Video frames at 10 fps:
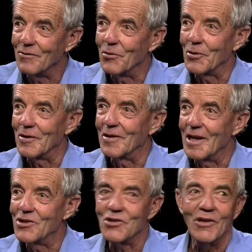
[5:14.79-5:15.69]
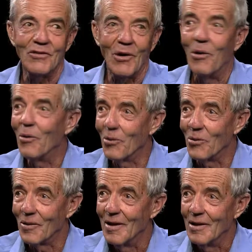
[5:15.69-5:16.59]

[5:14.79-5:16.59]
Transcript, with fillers: for the nation as a whole,